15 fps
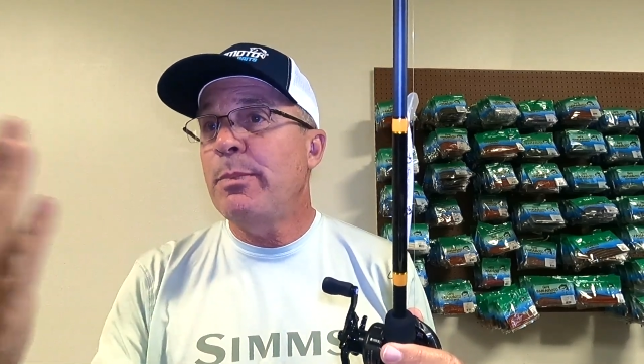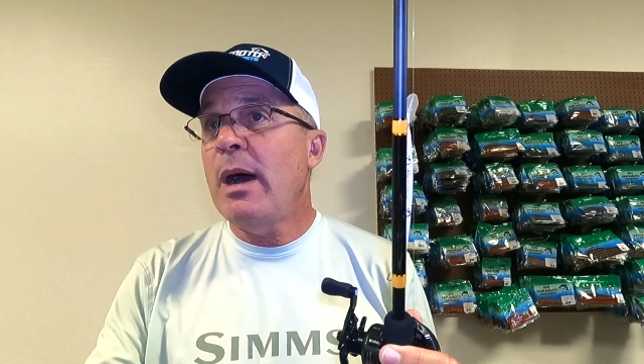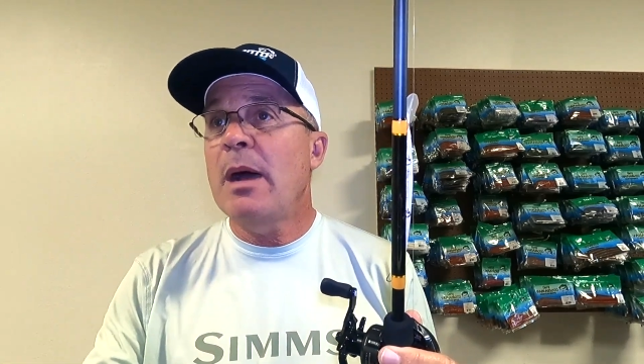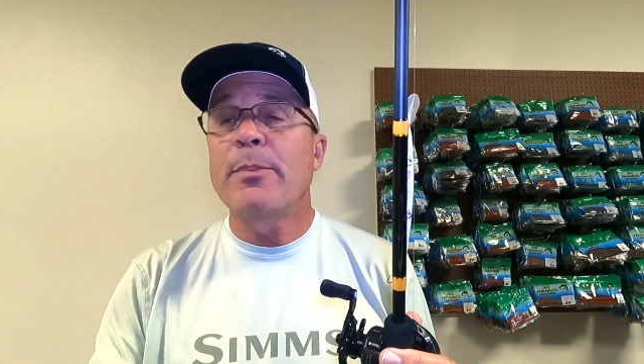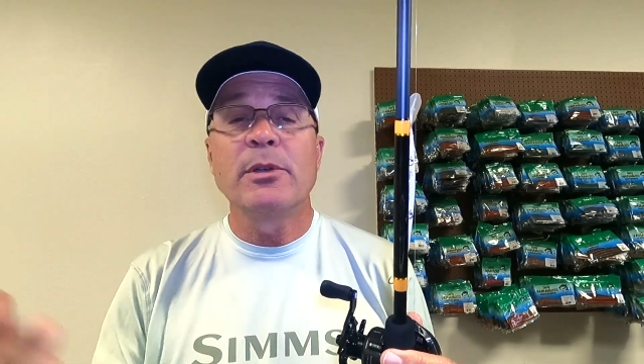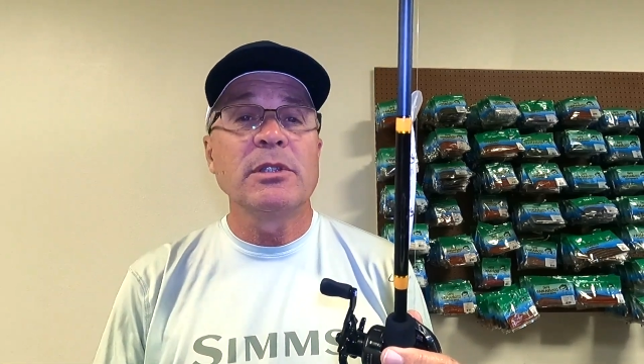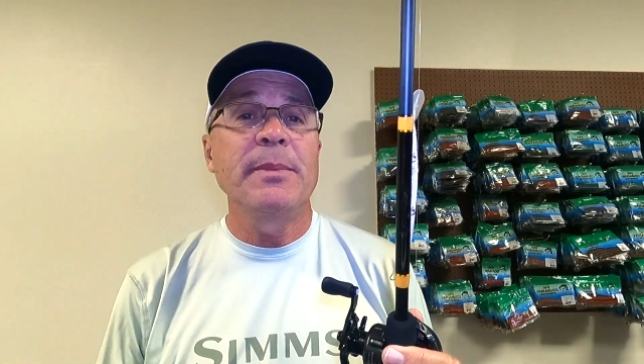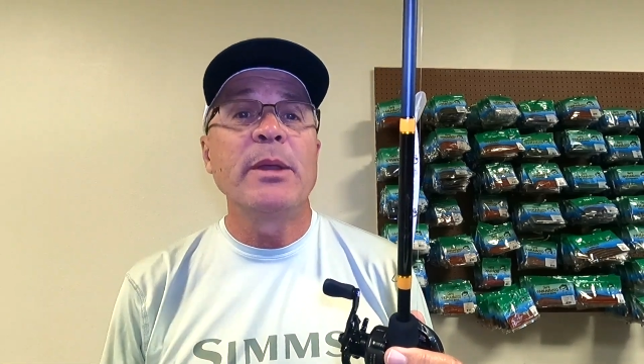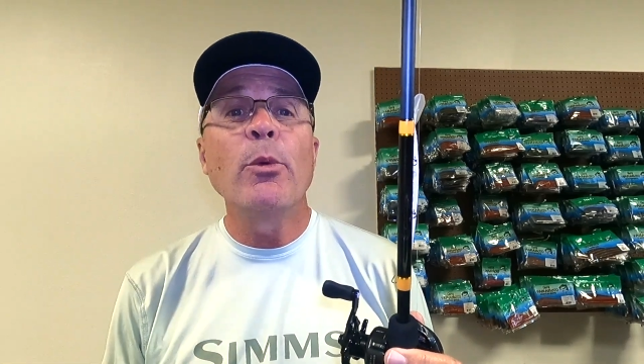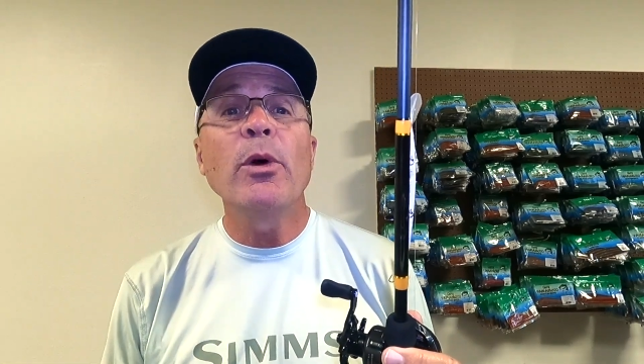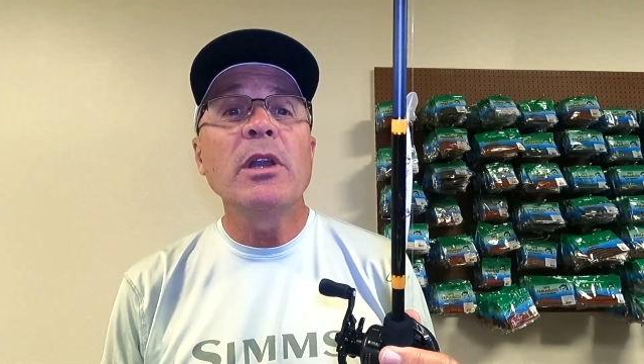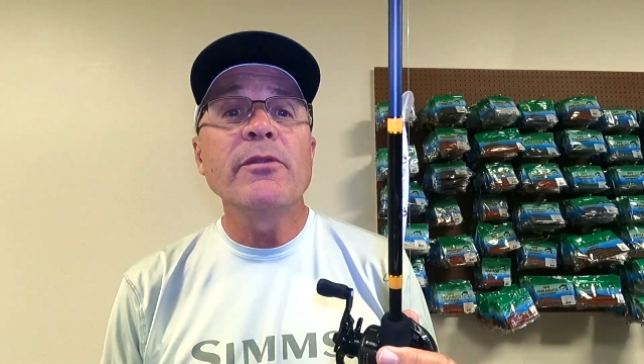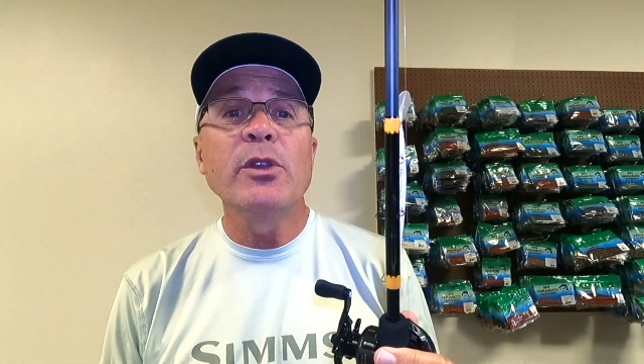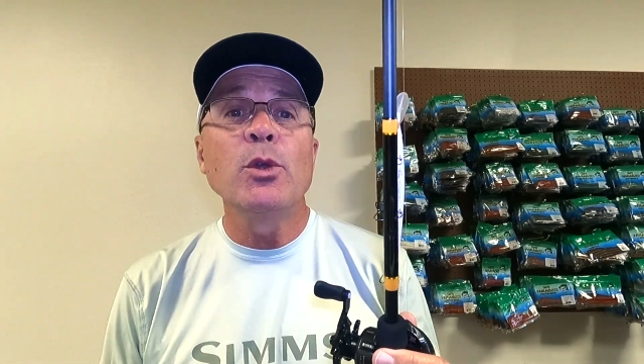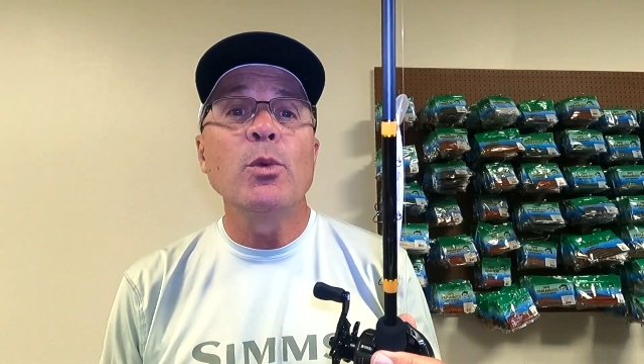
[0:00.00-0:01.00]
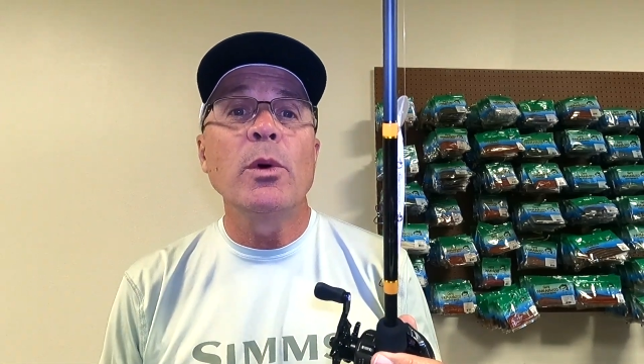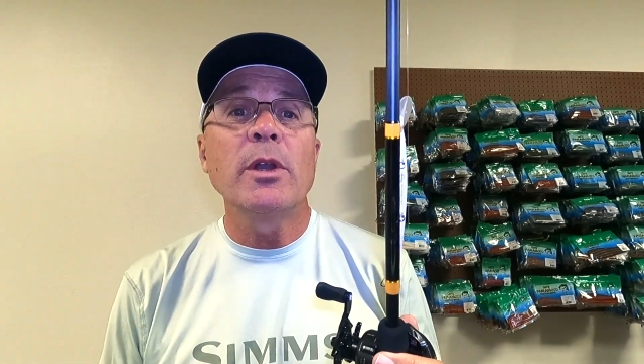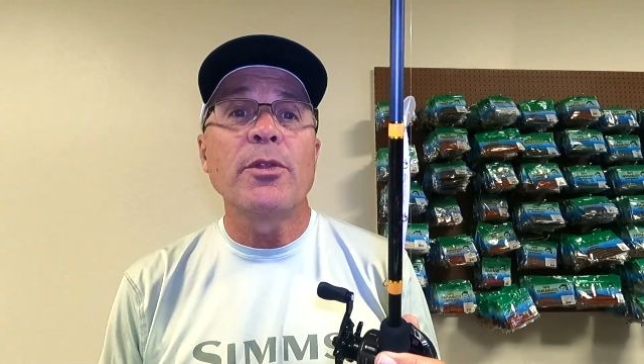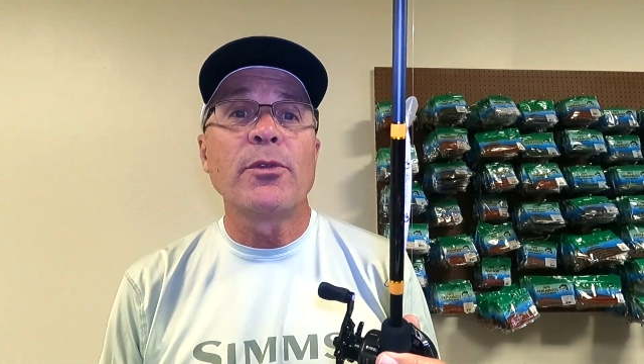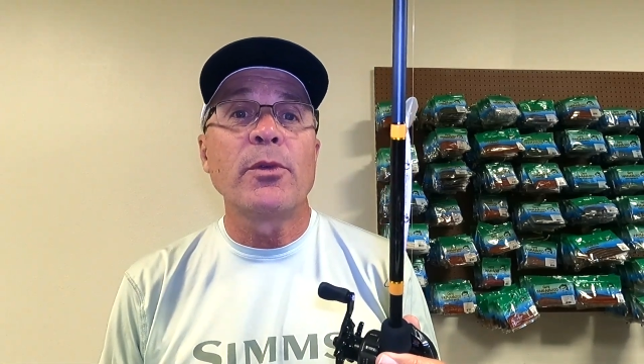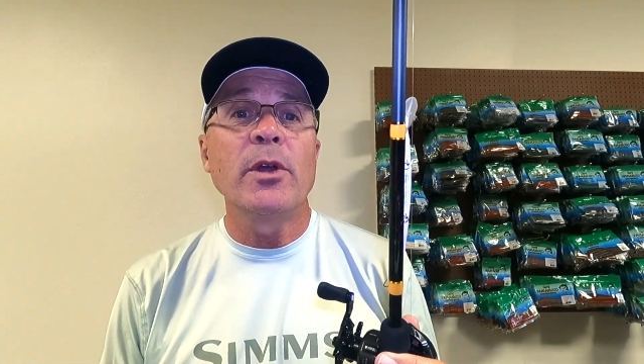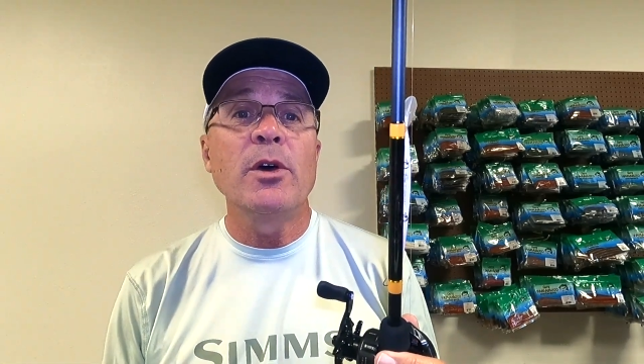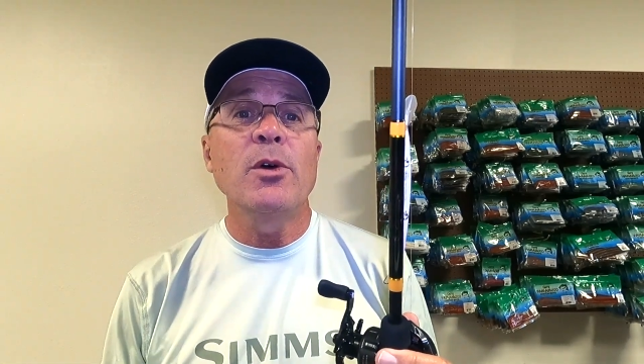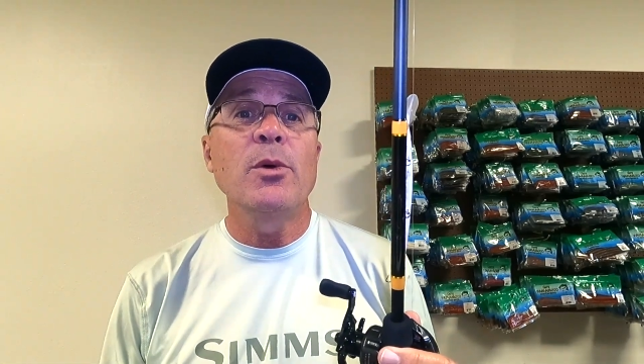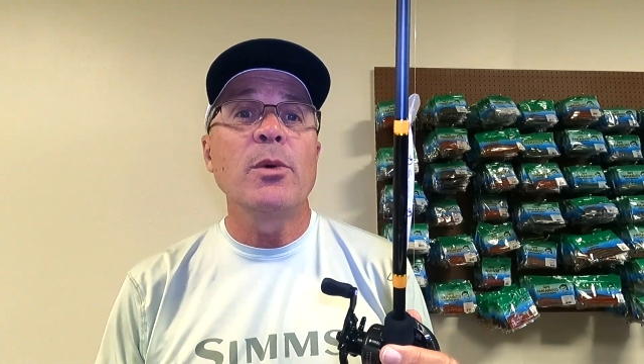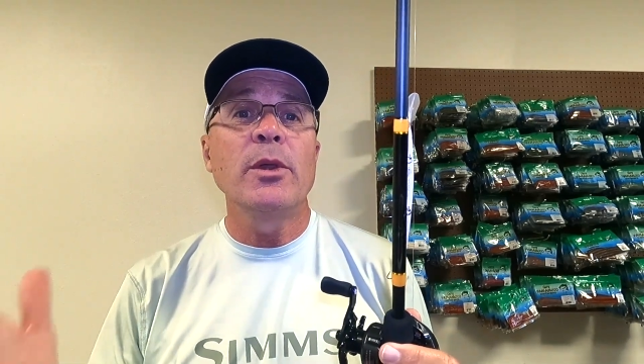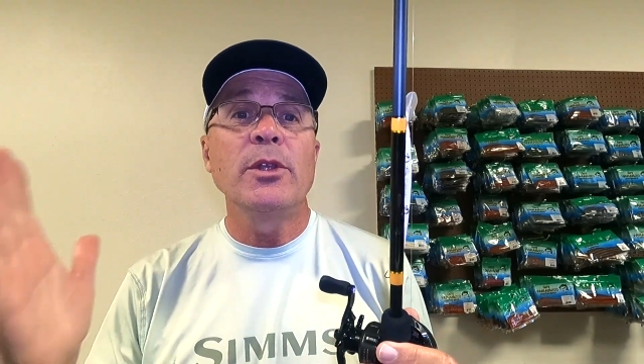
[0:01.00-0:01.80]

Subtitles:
poppers, I mean, whatever you want to throw,